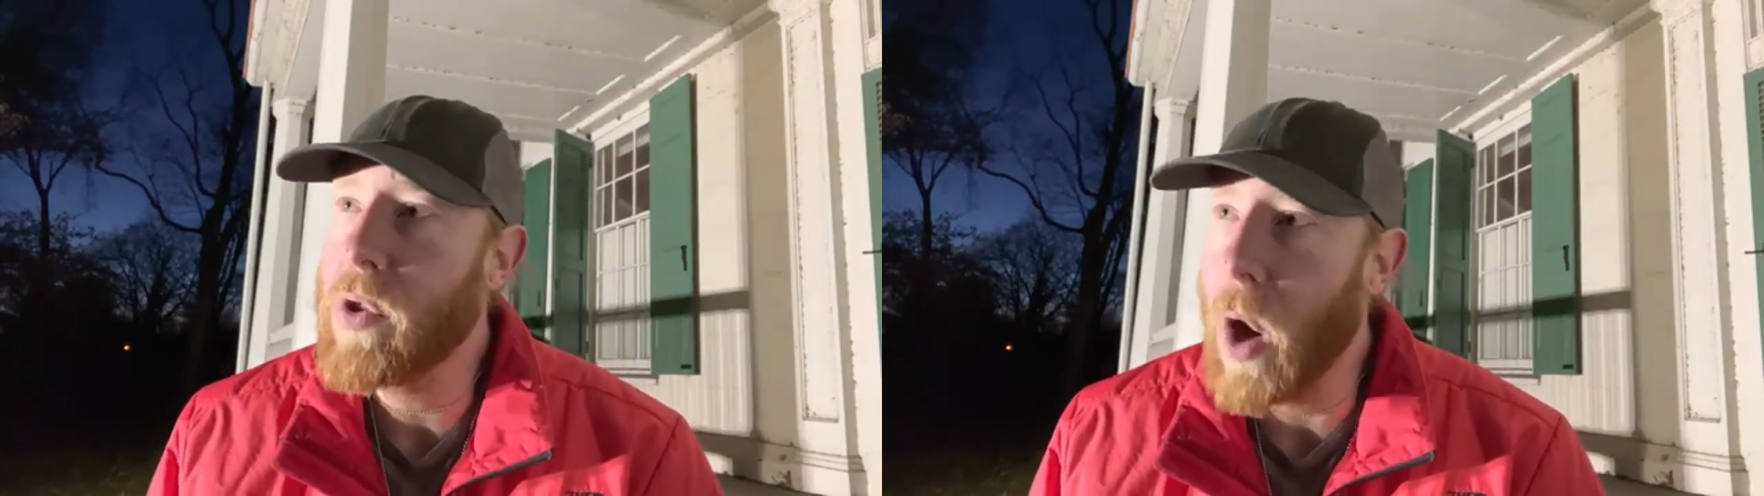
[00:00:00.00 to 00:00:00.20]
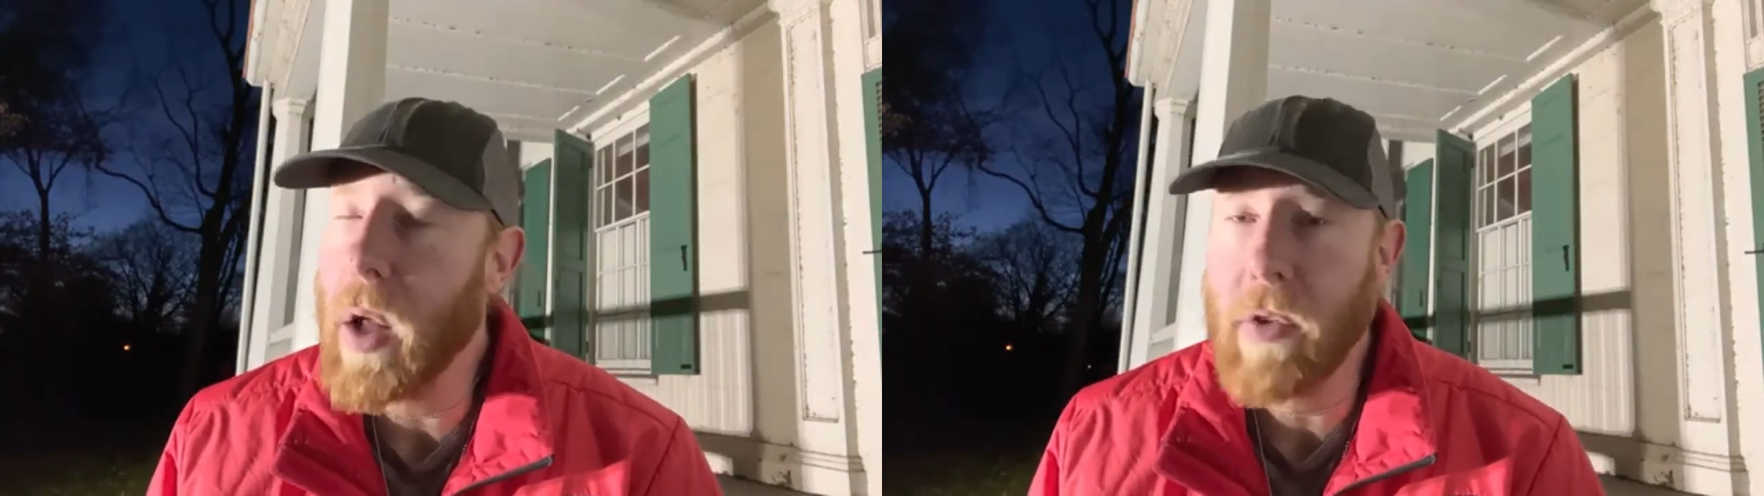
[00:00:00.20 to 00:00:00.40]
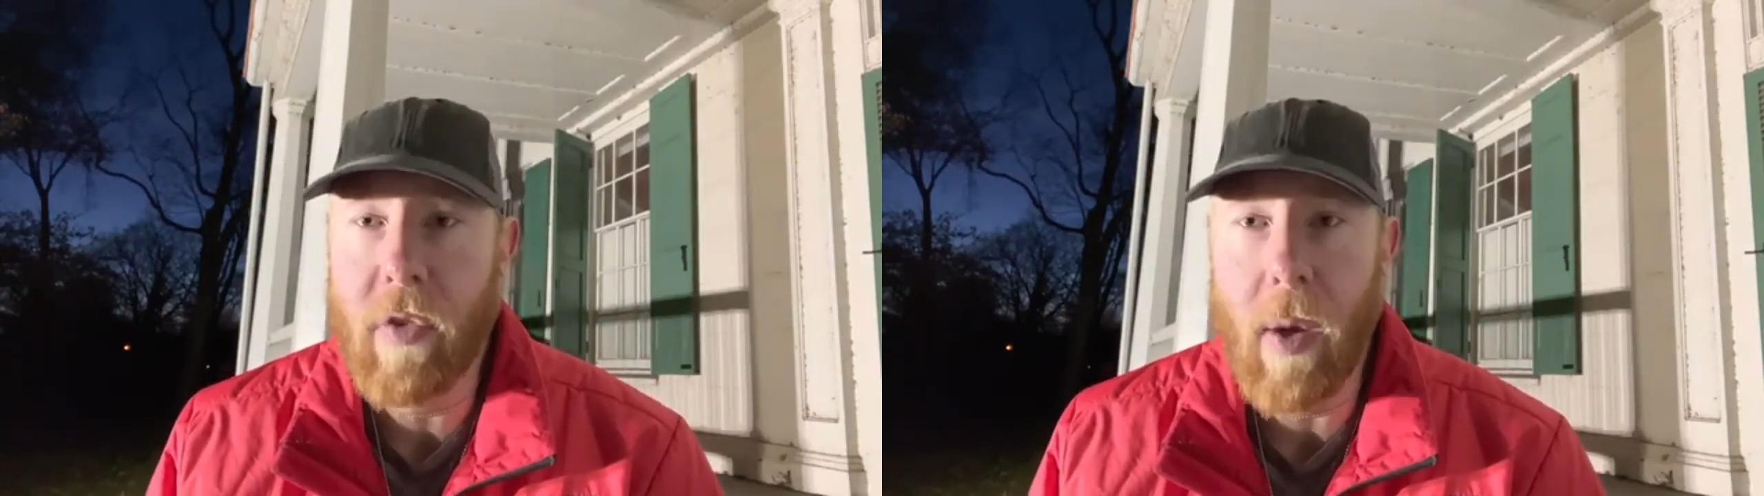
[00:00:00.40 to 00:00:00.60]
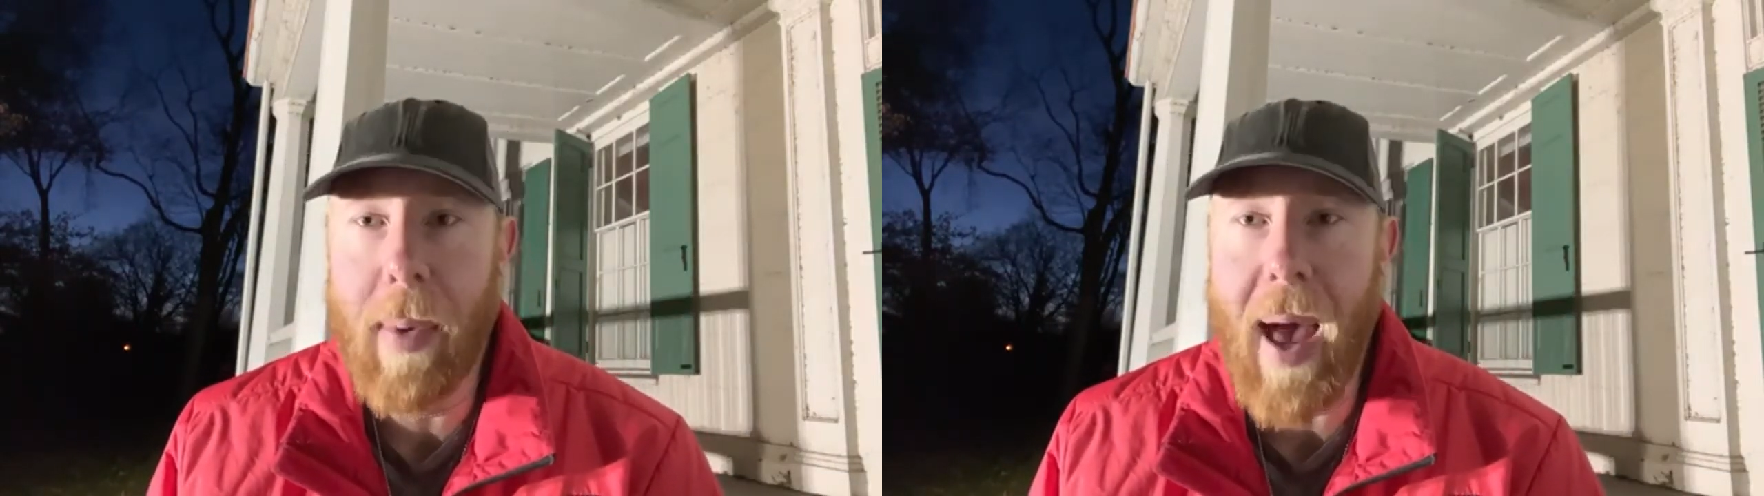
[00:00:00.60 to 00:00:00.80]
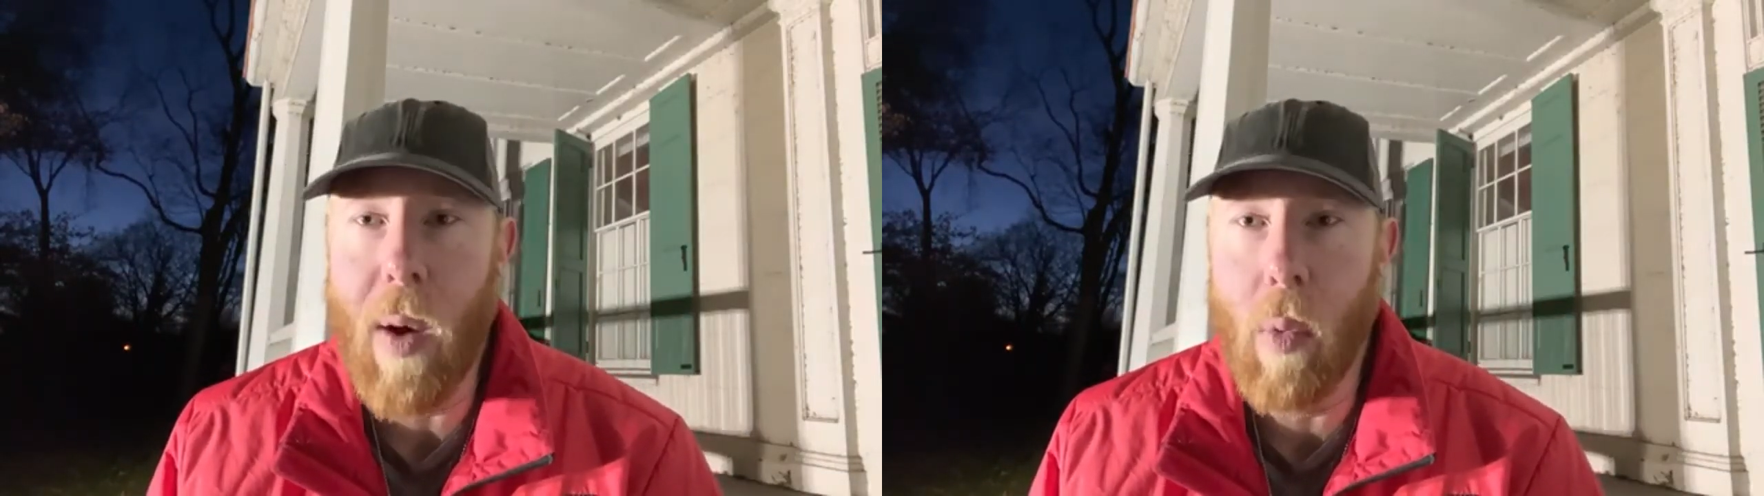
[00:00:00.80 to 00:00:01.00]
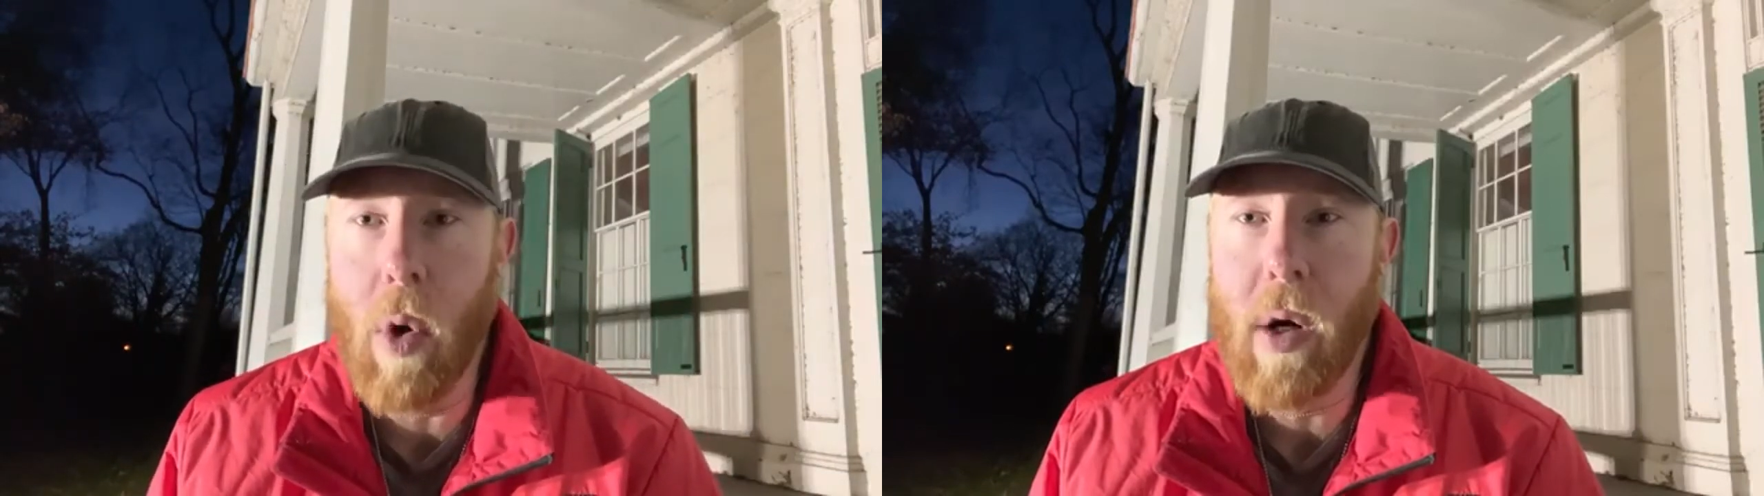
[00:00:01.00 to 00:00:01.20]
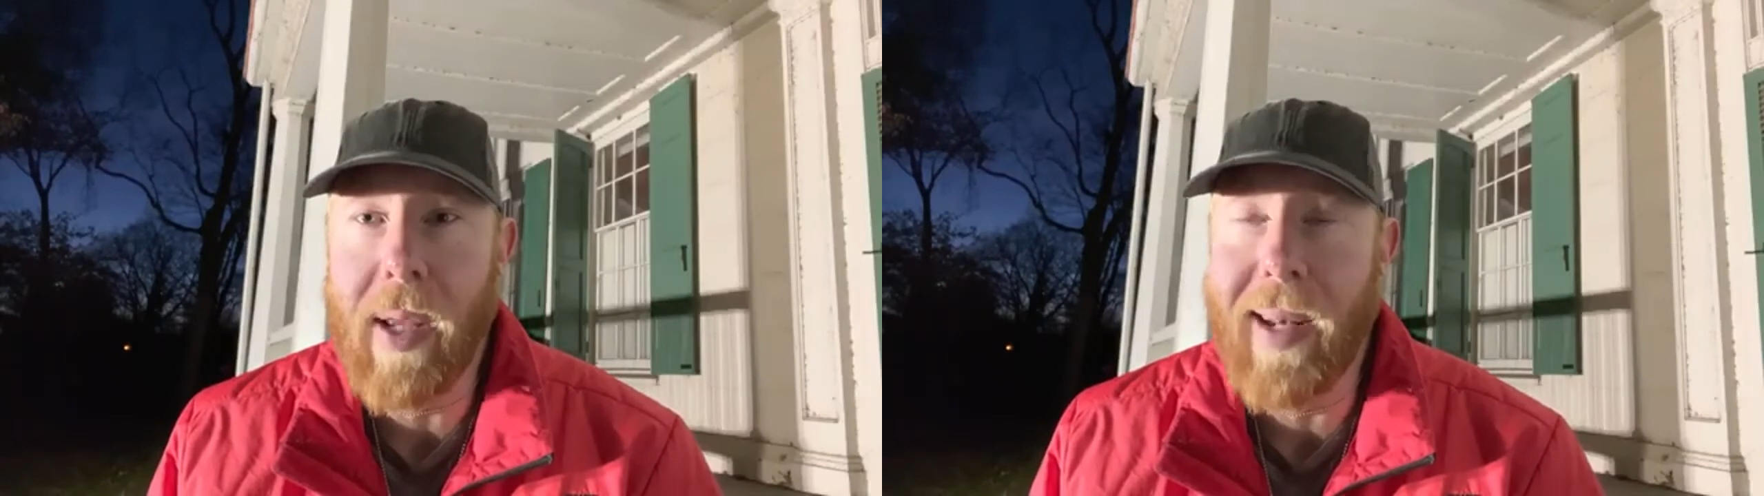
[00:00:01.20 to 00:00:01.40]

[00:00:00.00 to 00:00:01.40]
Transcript: done some of that work